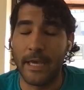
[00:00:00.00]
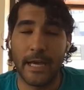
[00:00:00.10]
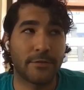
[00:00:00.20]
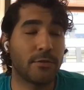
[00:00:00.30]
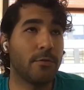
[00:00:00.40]

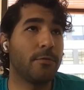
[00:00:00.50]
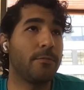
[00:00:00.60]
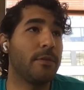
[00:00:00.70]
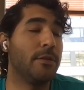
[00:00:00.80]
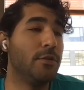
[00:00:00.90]
Yeah.
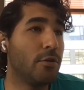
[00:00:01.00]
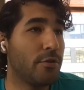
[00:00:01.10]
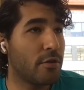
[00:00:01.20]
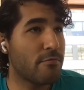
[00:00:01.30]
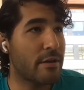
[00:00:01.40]
So, you know,
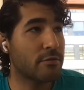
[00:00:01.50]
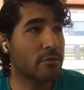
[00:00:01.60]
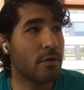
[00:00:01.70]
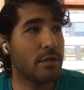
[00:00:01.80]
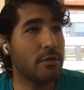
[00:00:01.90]
you're a
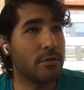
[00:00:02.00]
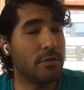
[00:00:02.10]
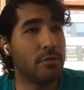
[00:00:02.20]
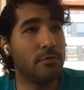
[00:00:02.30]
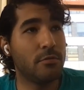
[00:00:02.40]
restaurant,
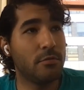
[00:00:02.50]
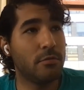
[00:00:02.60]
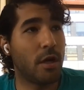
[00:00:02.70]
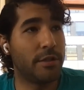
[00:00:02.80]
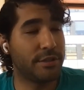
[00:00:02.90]

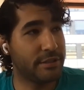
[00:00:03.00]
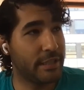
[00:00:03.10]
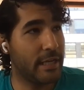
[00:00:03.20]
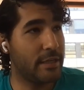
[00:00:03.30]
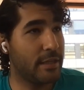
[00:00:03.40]
you
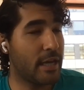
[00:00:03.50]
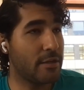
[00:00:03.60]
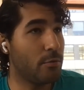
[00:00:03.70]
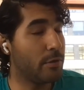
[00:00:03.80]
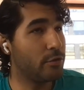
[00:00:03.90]
understand
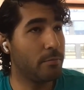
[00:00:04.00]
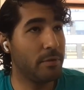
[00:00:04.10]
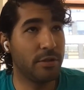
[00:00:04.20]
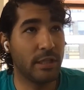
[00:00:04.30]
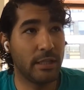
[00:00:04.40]
that you want to
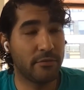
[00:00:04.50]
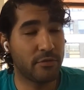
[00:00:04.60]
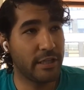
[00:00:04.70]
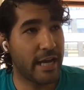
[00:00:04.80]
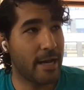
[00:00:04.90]
be on
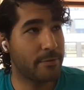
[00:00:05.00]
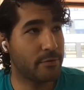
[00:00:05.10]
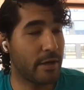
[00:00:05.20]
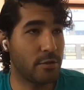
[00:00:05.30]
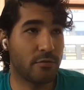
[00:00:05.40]
delivery
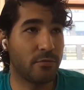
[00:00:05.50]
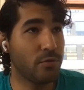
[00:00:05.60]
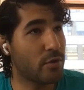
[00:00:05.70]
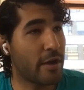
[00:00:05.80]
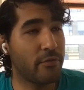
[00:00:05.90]
apps, right? Your
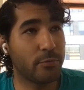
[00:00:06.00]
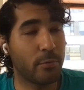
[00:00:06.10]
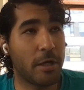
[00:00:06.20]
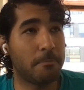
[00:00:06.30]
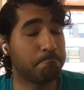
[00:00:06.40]
food
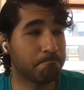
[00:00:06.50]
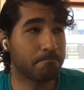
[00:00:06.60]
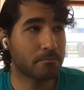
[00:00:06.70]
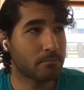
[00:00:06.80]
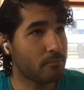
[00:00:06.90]
travels well.
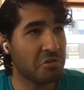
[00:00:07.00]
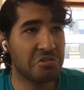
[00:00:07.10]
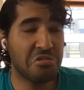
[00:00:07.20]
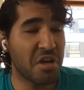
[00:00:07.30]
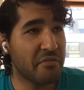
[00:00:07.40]

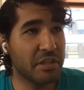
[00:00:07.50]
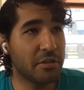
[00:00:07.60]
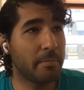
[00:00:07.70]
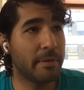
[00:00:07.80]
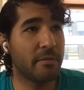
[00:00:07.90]
You have a
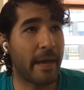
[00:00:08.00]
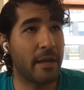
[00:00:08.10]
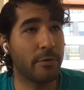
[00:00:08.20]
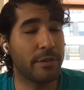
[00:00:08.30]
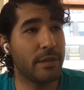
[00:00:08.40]
little bit of
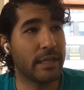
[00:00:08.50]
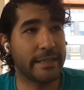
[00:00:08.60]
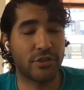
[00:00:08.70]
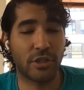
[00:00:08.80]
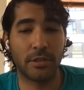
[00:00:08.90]
bandwidth in the
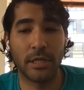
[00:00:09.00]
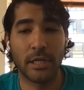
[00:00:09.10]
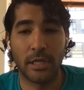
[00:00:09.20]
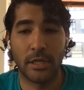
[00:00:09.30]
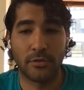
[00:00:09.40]
kitchen.
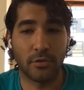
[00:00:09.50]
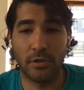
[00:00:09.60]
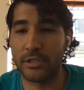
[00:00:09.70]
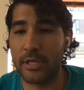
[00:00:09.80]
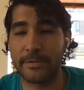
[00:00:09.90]
So
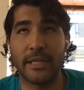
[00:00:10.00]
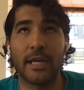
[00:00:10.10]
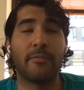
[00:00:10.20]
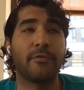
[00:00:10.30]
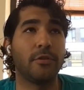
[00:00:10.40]
you end up
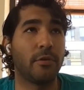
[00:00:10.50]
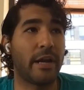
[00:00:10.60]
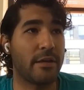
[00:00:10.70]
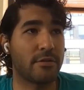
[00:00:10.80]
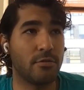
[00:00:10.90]
signing up for
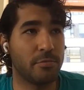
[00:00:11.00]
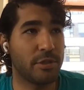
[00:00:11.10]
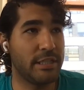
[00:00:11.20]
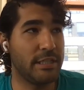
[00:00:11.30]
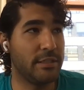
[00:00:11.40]
DoorDash and
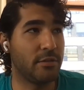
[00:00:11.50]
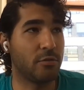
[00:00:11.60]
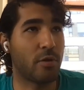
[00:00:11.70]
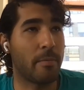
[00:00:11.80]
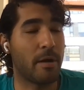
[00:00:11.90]
Uber Eats
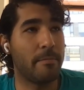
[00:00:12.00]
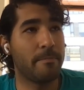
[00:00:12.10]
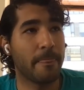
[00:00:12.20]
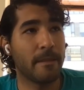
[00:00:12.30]
and Grubhub